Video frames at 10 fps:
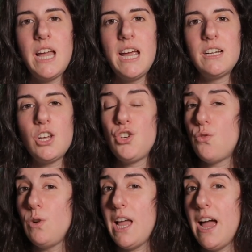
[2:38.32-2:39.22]
and
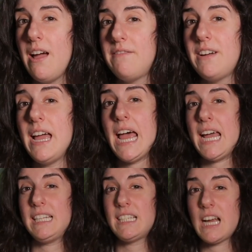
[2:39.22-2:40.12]
you will have
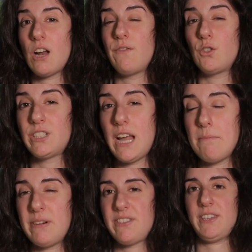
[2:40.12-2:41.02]
a discount for
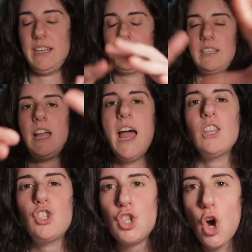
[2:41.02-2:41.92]
10%.
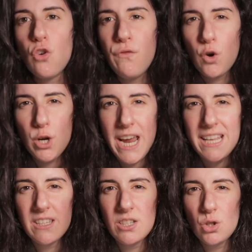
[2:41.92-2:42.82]
Don't
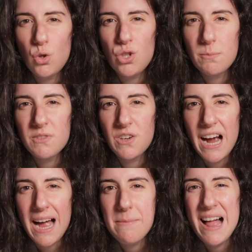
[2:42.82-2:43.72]
forget to
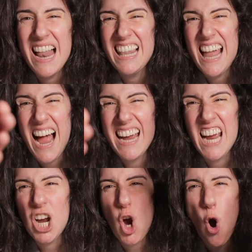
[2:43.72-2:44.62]
subscribe,
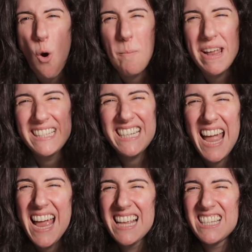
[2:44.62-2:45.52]
like, comment,
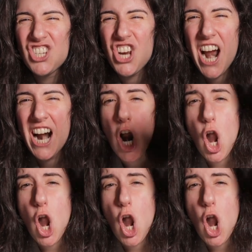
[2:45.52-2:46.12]
share,